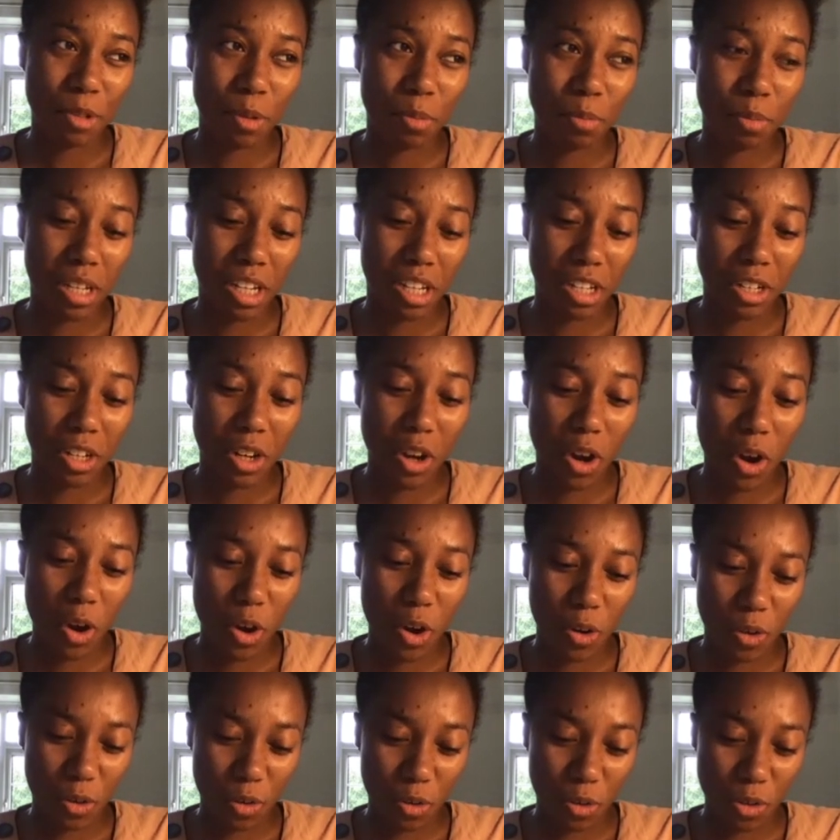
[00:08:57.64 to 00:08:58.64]
be in your
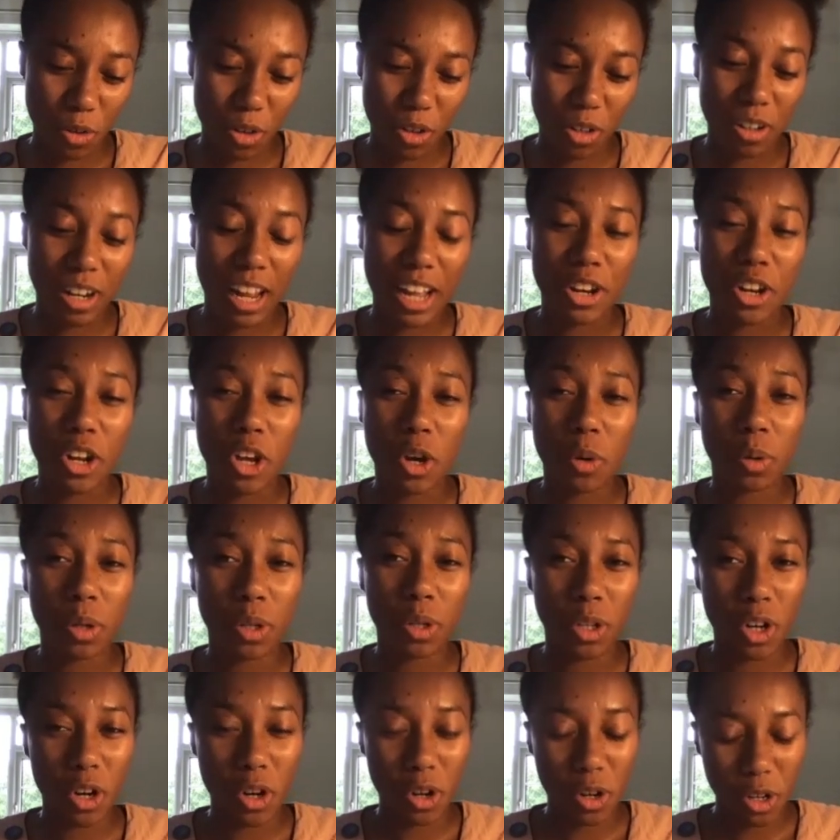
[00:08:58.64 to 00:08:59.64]
own, like know what
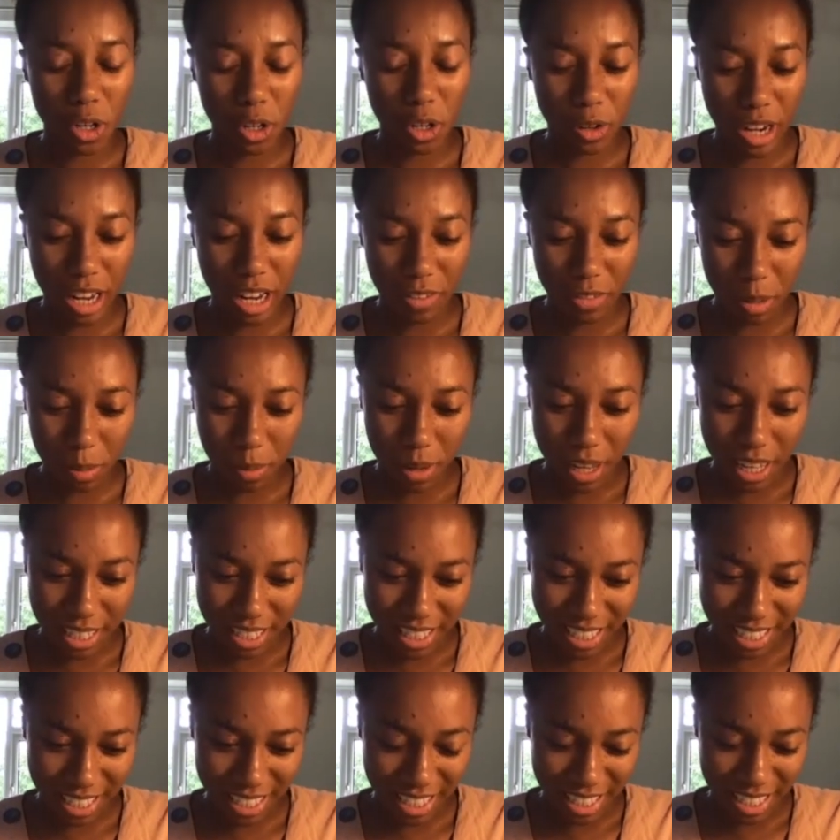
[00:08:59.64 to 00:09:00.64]
your own creative
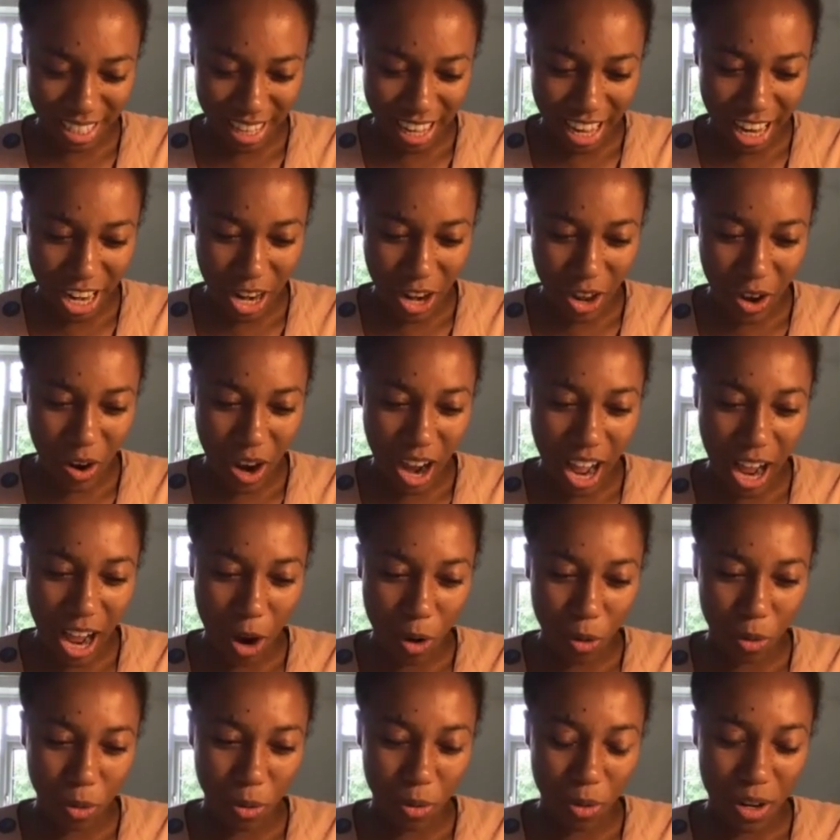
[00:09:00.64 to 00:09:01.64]
space is and know
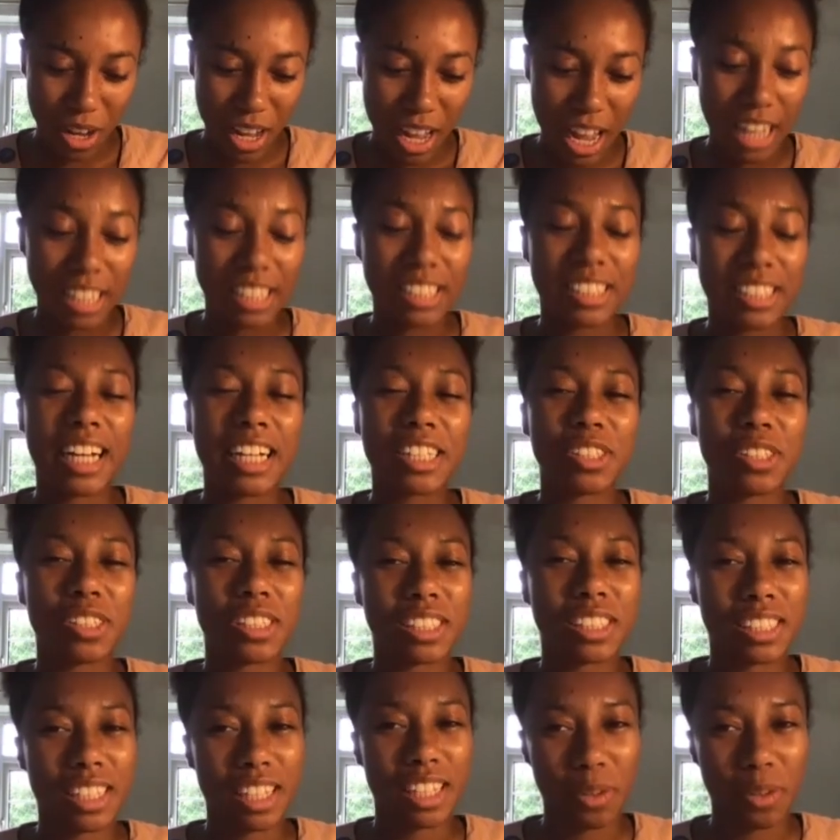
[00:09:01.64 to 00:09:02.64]
how, and start to understand the